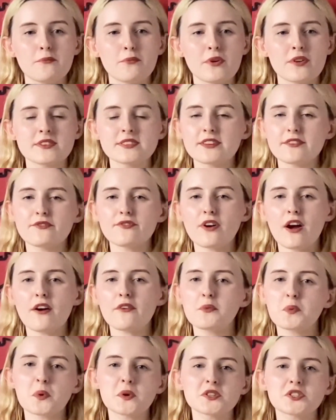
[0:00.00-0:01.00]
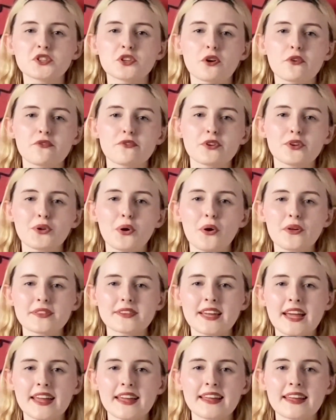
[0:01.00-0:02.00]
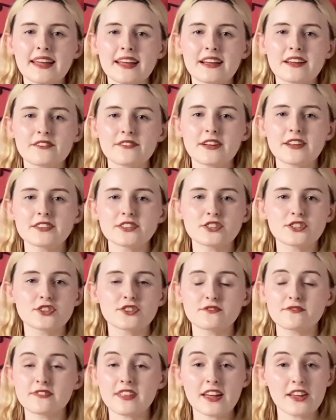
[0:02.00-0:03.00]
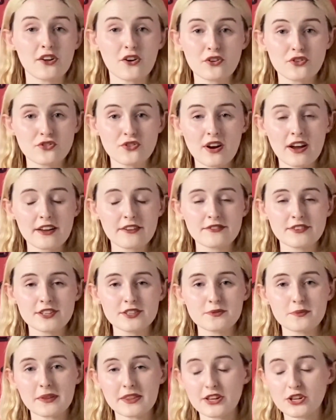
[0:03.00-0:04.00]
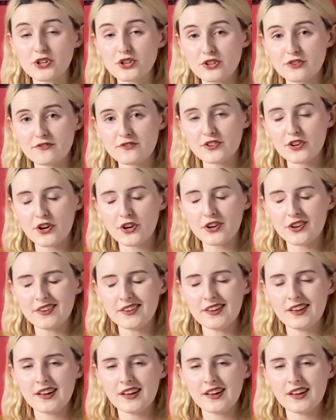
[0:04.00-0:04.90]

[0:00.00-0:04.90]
Previously, Ferrari was known for not taking advantage of their young drivers when they should have done.